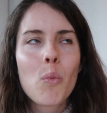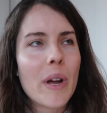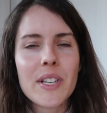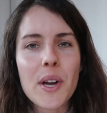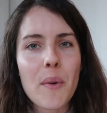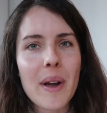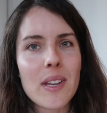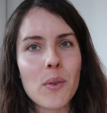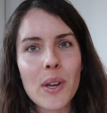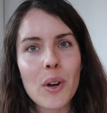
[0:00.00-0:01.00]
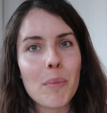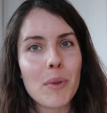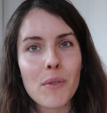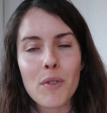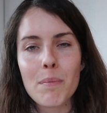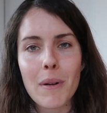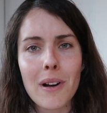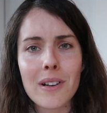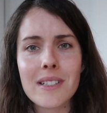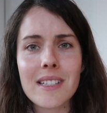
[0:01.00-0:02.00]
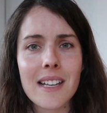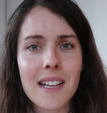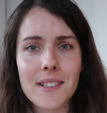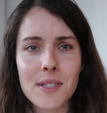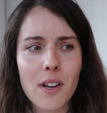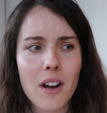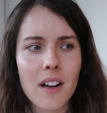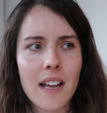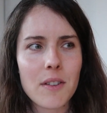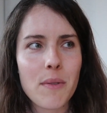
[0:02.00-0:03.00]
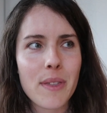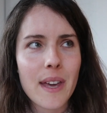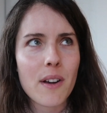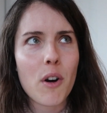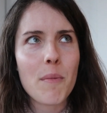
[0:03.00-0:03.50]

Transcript: window and you hear a beautiful bird singing a song and you think,